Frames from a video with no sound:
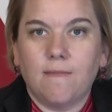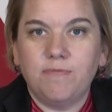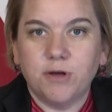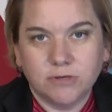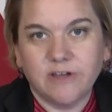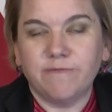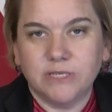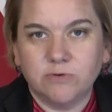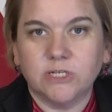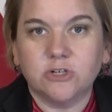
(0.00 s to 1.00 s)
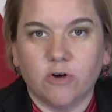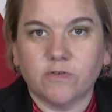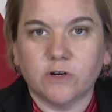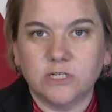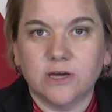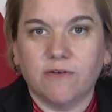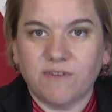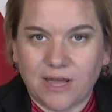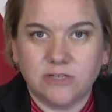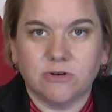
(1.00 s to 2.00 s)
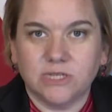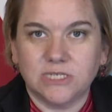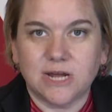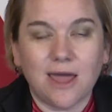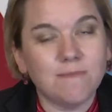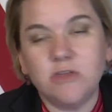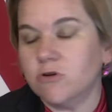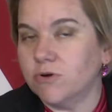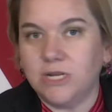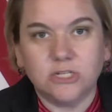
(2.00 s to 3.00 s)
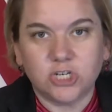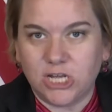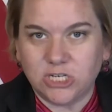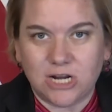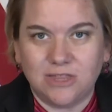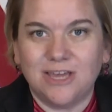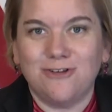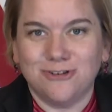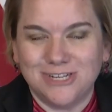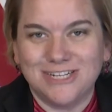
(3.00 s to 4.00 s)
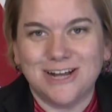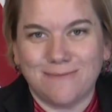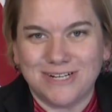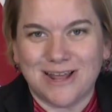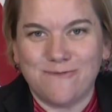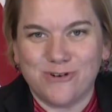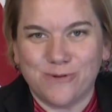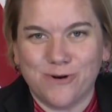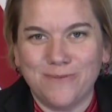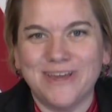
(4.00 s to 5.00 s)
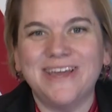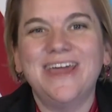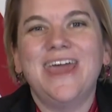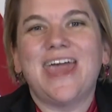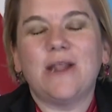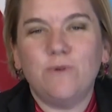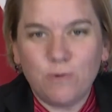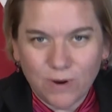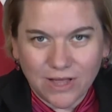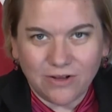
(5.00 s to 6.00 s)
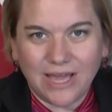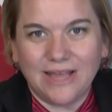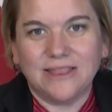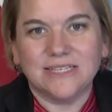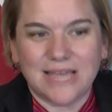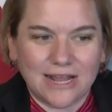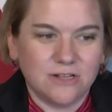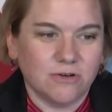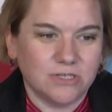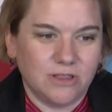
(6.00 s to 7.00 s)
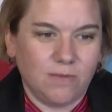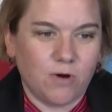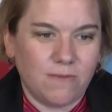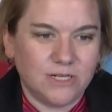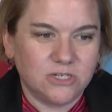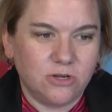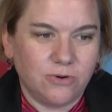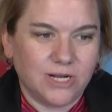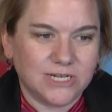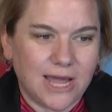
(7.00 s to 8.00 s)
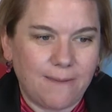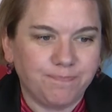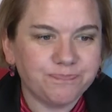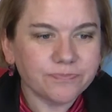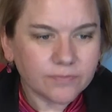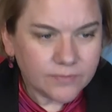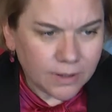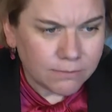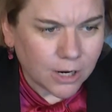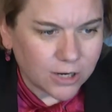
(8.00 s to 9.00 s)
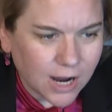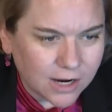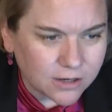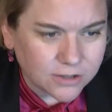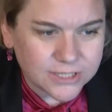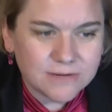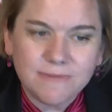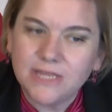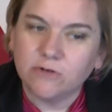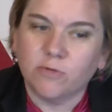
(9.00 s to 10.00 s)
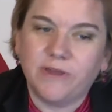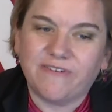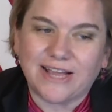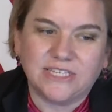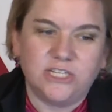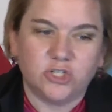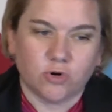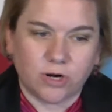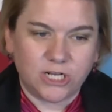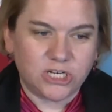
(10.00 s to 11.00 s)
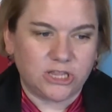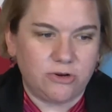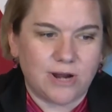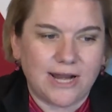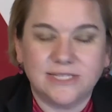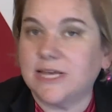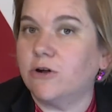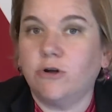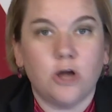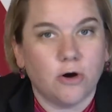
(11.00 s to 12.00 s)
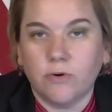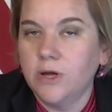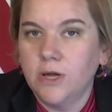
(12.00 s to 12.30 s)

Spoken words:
those have been switched over to Pfizer at this time, and you don't need to change anything. You just need to come on time for your appointment, and we will get the second dose of the appointment to you on time. Mark Kunkel, does it mean there will be a vaccine shortage at the United Center? No.